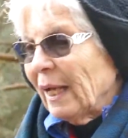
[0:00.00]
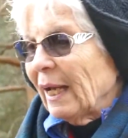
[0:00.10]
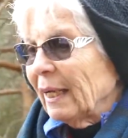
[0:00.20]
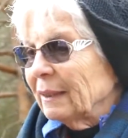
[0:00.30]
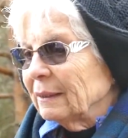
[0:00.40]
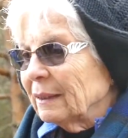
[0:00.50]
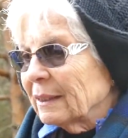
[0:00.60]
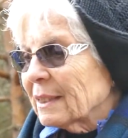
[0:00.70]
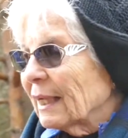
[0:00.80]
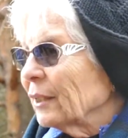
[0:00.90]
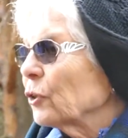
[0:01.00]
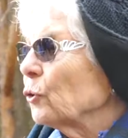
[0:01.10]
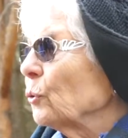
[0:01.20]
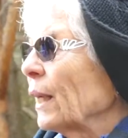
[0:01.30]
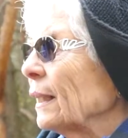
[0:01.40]
and it started
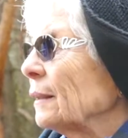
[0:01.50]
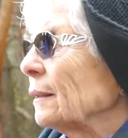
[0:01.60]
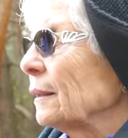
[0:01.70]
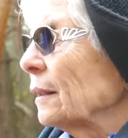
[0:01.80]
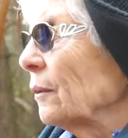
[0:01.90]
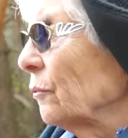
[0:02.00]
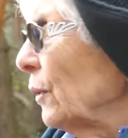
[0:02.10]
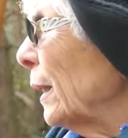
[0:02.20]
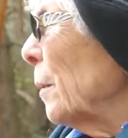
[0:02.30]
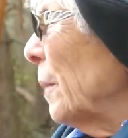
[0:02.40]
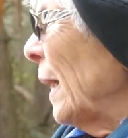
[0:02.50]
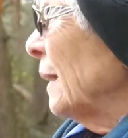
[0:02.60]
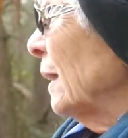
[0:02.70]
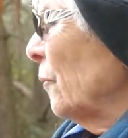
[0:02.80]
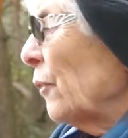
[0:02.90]
to get very
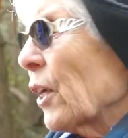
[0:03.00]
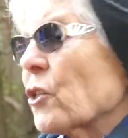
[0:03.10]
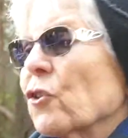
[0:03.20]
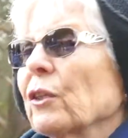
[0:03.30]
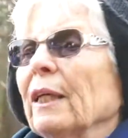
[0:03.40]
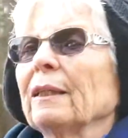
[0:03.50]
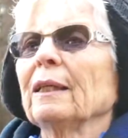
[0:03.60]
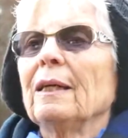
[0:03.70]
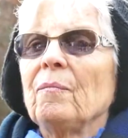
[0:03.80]
bad infection, and